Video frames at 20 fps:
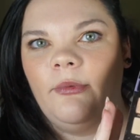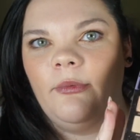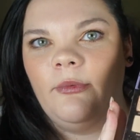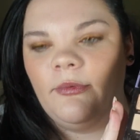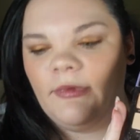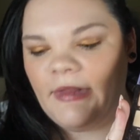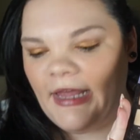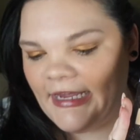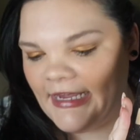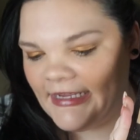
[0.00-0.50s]

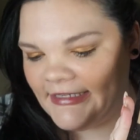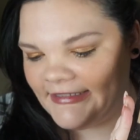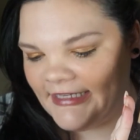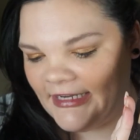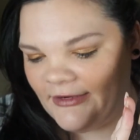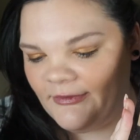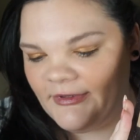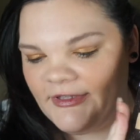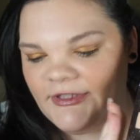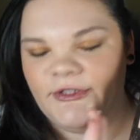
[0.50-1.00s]
like I
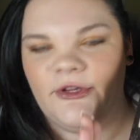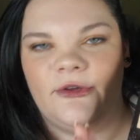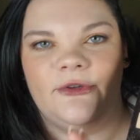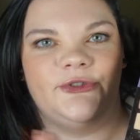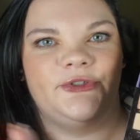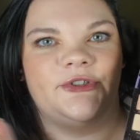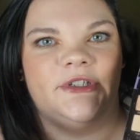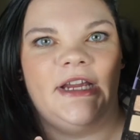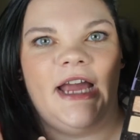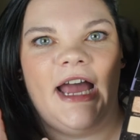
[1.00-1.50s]
said with
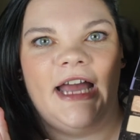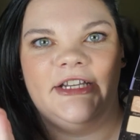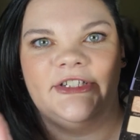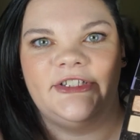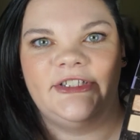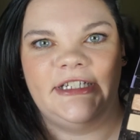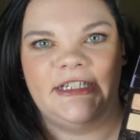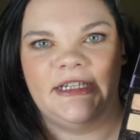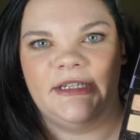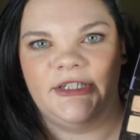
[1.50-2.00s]
Sultry, I just
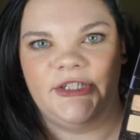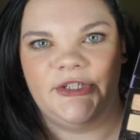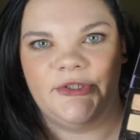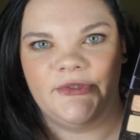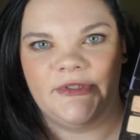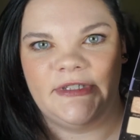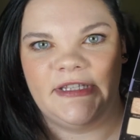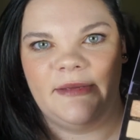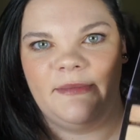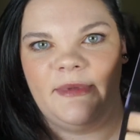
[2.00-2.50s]
need to
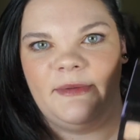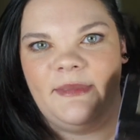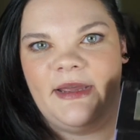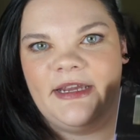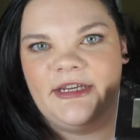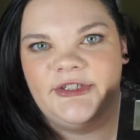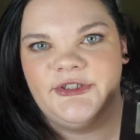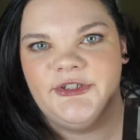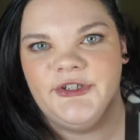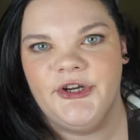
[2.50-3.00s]
use them and
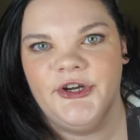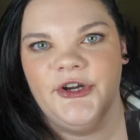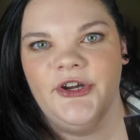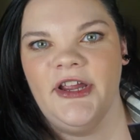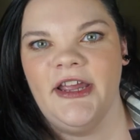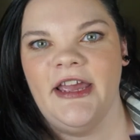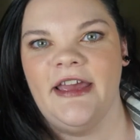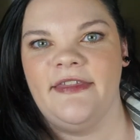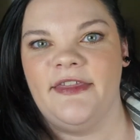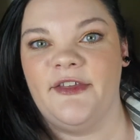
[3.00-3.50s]
make sure
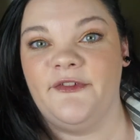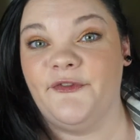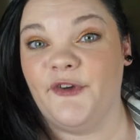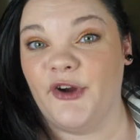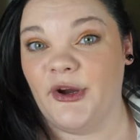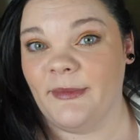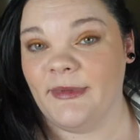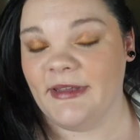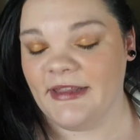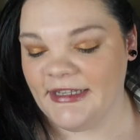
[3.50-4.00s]
the
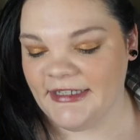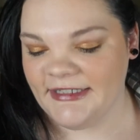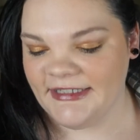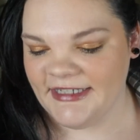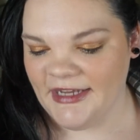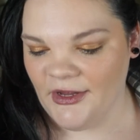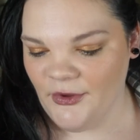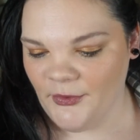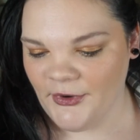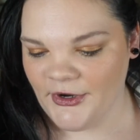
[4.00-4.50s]
formula
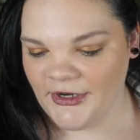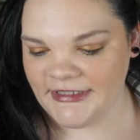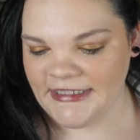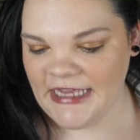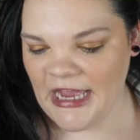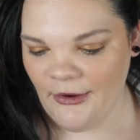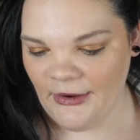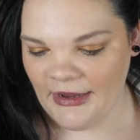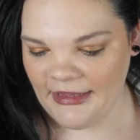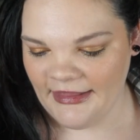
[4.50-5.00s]
still works
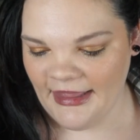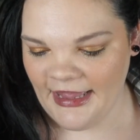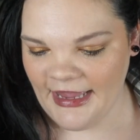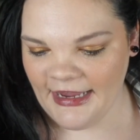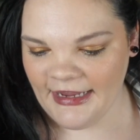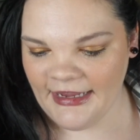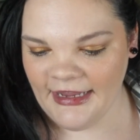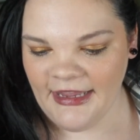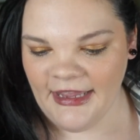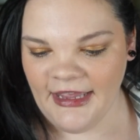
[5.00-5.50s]
how I
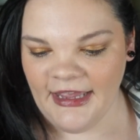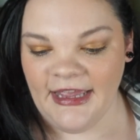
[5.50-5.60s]
like.